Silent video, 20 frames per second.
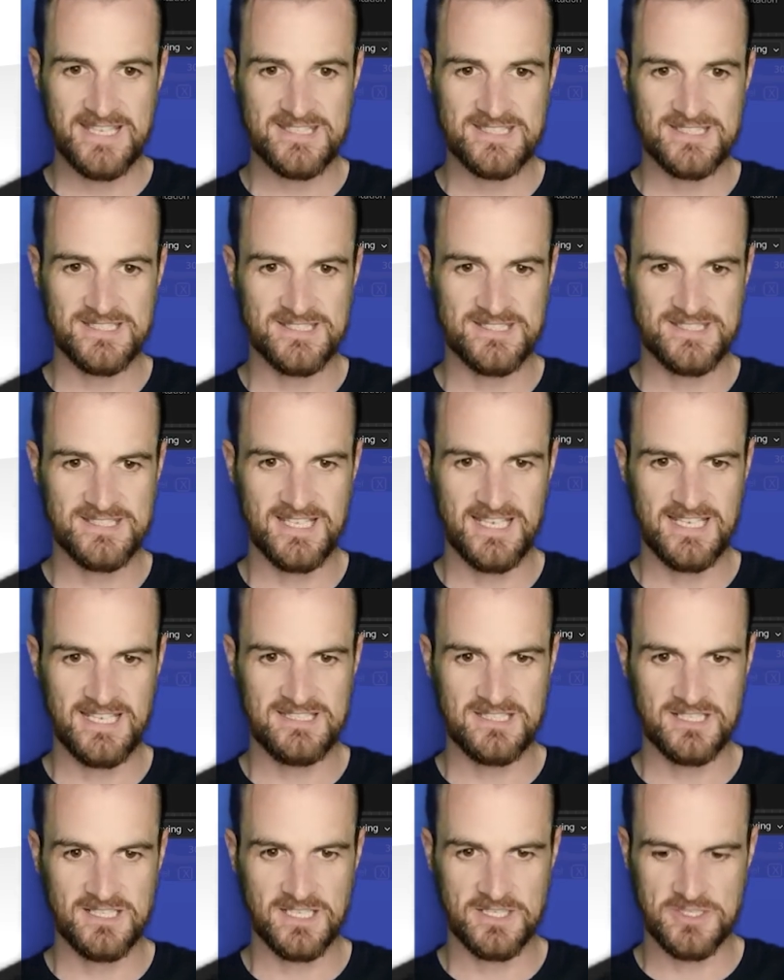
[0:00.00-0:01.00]
S and
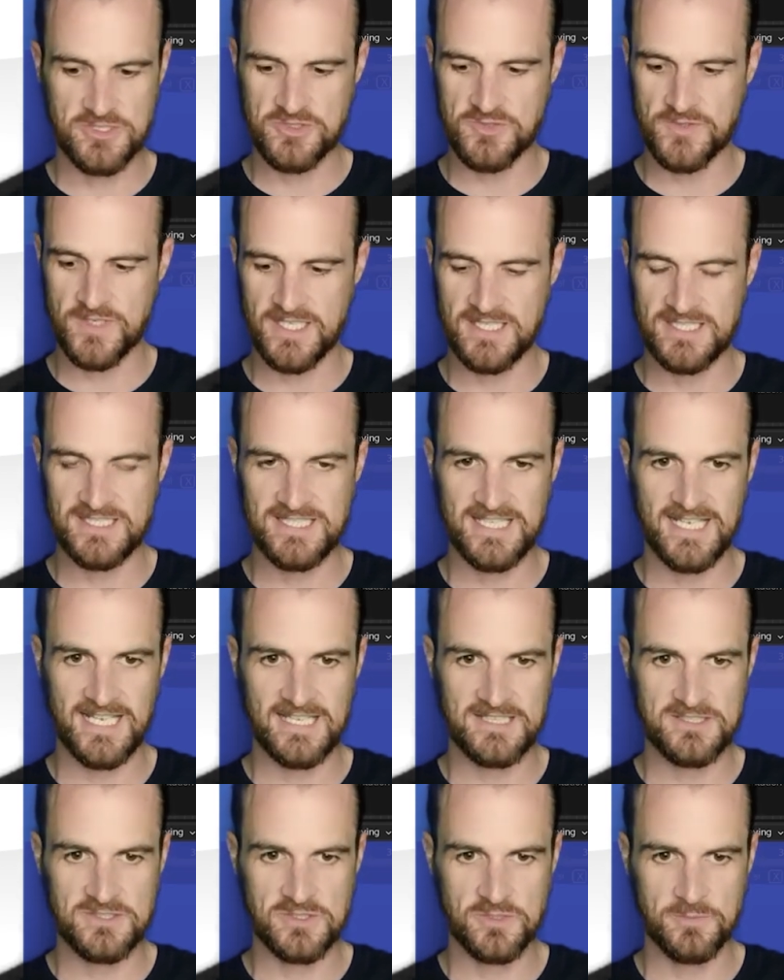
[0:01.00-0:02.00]
Z to kind of shrink it
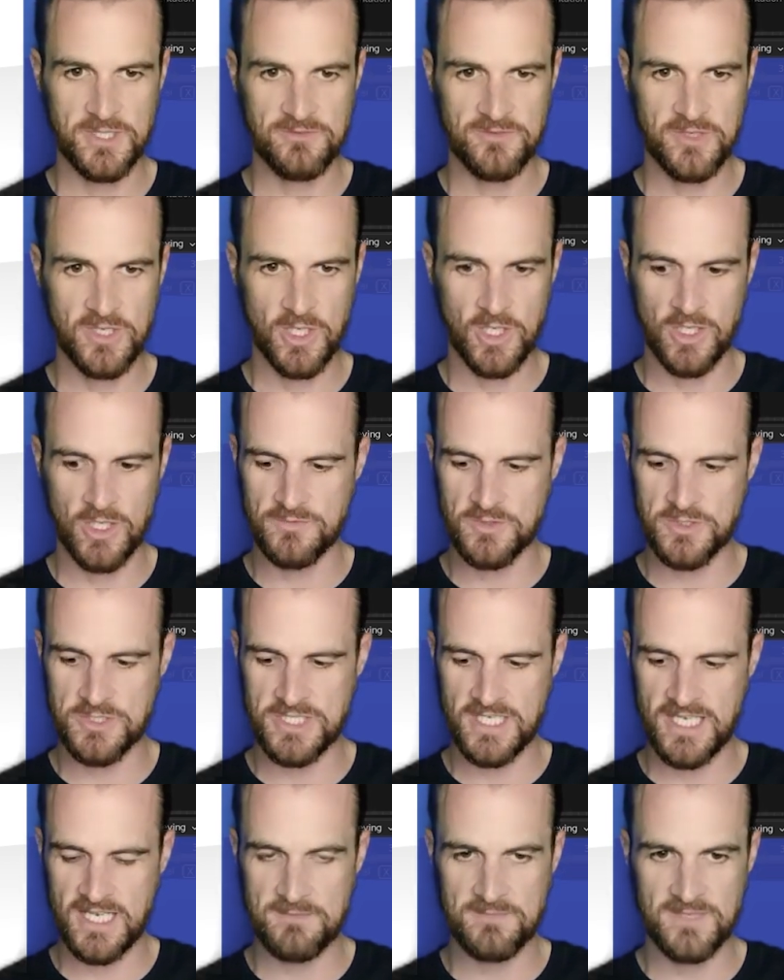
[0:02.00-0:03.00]
down to a bit of an
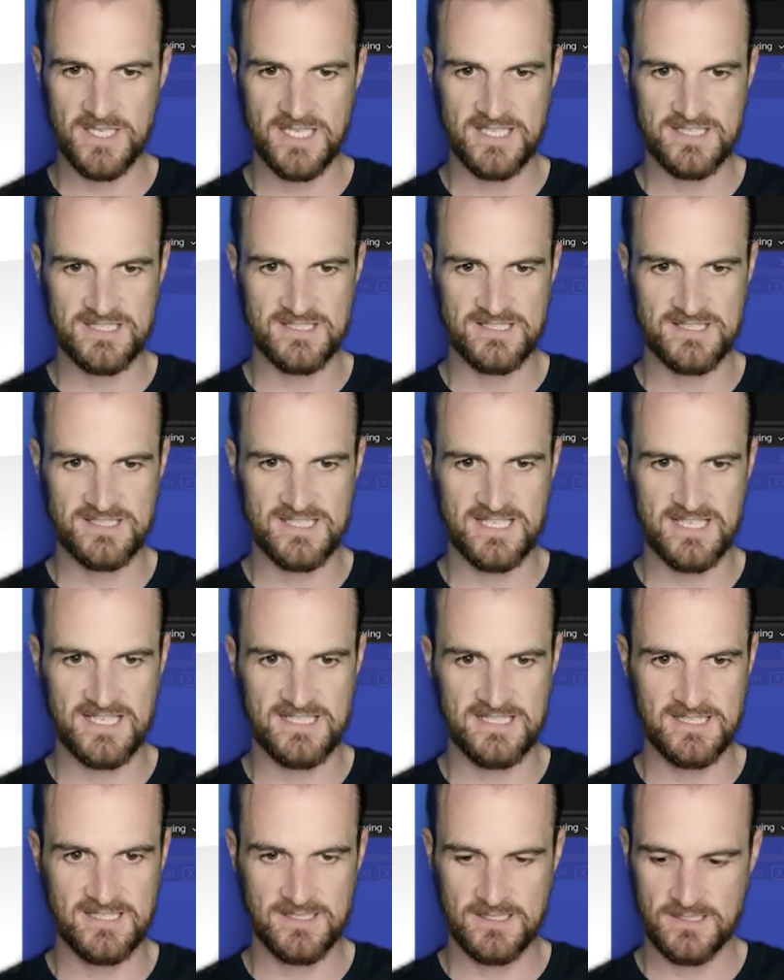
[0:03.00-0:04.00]
oval shape. S and
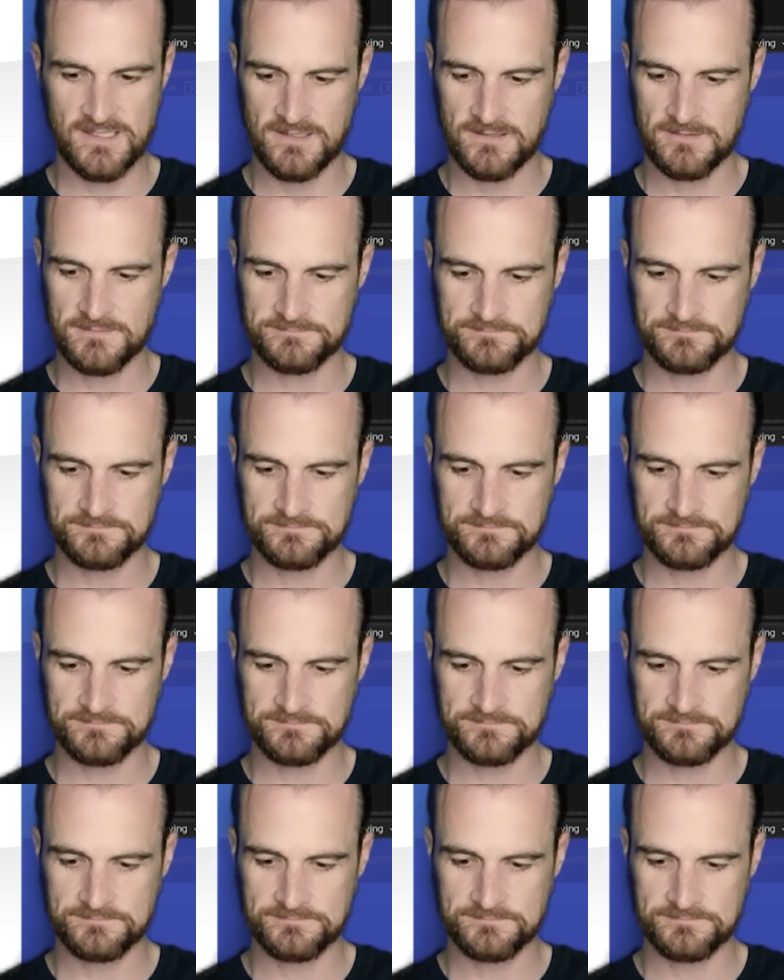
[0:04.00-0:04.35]
Z.